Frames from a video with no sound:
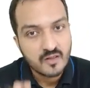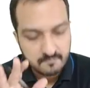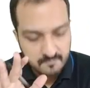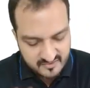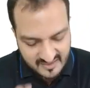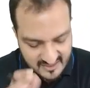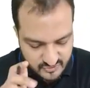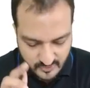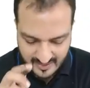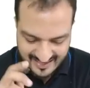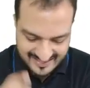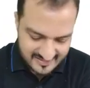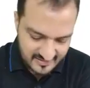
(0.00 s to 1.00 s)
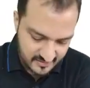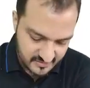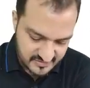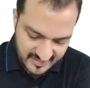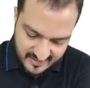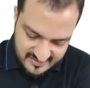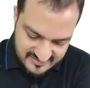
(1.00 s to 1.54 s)
But that's why I
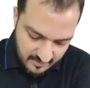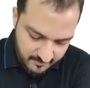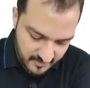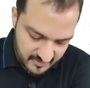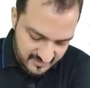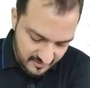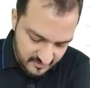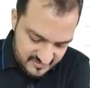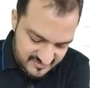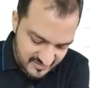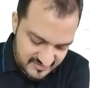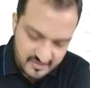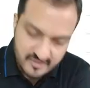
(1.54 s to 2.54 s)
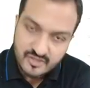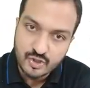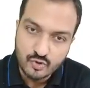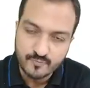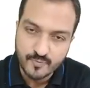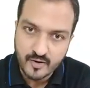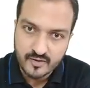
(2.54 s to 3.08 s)
take example that this is a
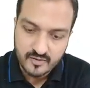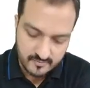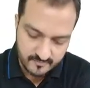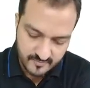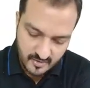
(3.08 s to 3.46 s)
new product.